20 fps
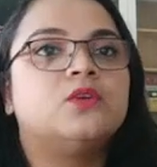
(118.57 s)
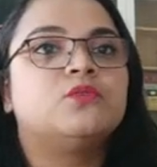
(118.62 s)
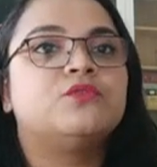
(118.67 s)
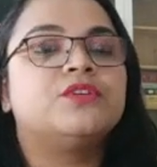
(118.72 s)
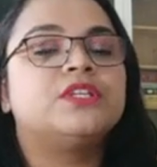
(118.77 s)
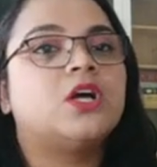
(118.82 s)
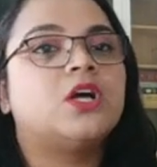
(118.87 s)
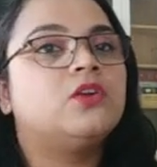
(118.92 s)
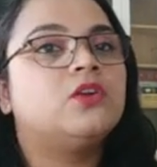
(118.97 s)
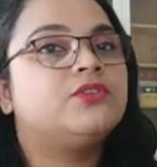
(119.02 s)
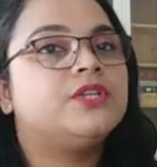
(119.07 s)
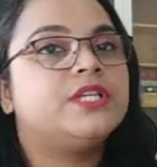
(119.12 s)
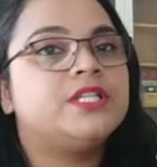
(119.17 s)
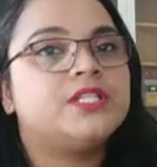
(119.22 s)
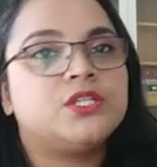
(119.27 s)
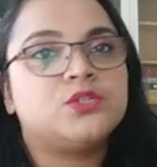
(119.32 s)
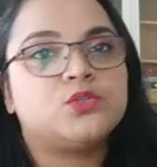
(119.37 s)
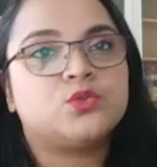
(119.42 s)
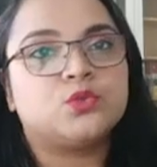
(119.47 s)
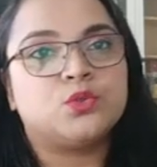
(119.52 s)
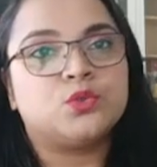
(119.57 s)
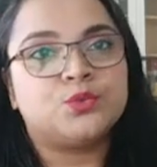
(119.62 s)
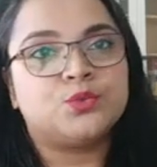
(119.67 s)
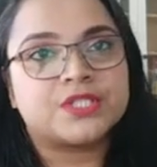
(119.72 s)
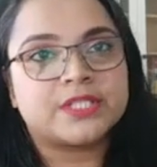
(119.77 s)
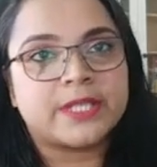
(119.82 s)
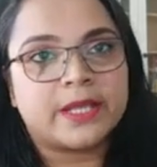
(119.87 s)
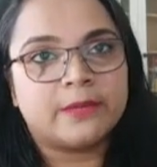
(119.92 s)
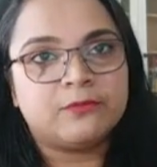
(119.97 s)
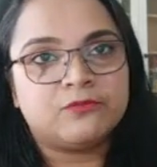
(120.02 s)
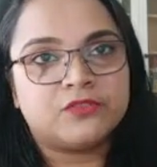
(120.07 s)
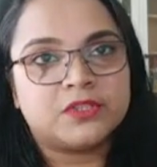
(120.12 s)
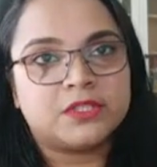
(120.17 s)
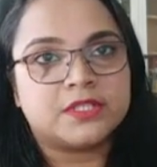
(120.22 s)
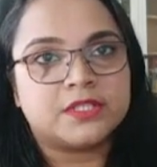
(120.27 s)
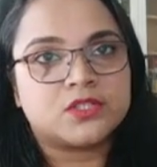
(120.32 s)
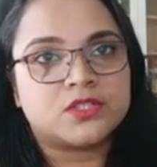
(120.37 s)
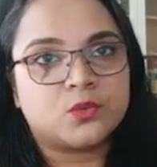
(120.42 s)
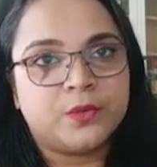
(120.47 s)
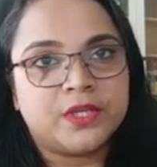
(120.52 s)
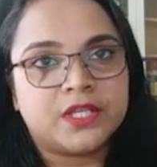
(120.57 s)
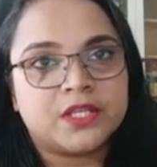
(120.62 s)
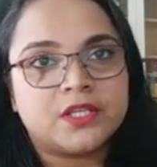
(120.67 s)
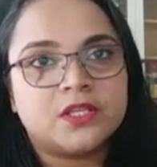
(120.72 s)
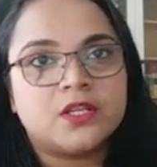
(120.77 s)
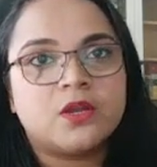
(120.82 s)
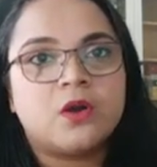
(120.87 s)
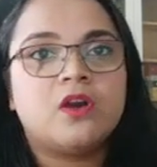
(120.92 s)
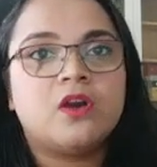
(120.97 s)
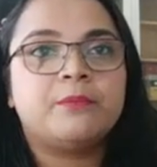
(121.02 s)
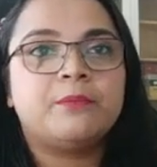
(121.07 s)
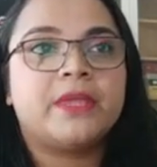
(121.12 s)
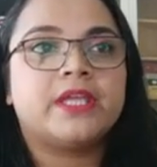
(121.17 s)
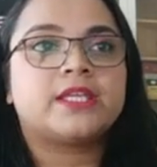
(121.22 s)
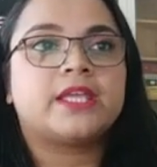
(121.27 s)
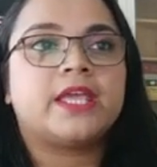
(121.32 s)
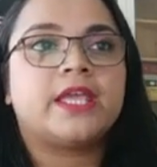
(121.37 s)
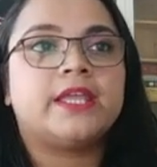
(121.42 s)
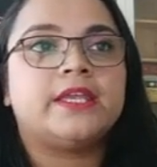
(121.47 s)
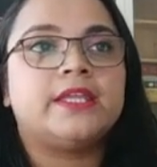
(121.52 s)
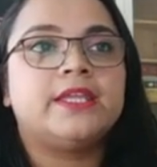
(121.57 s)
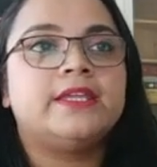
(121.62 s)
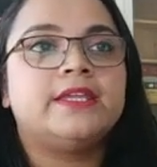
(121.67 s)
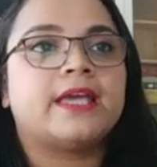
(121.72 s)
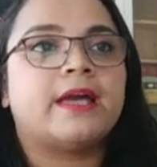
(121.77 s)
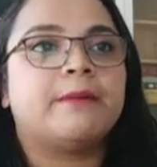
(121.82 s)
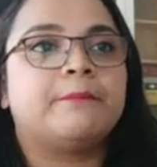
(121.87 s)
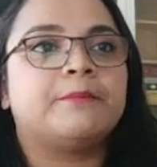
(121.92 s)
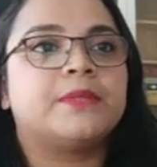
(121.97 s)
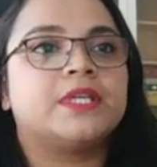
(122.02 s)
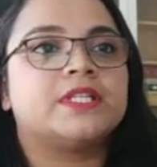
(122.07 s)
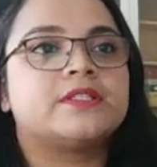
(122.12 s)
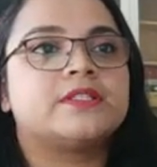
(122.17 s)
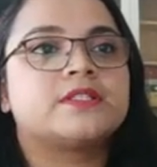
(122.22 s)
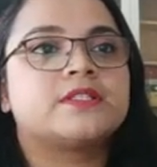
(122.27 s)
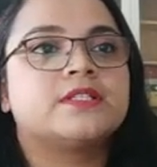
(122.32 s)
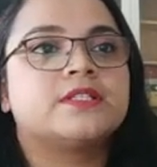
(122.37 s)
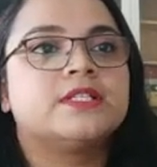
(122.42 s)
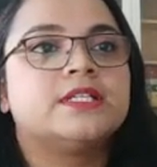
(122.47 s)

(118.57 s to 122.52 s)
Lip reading: without needing to lose time with his queen or make any gambits.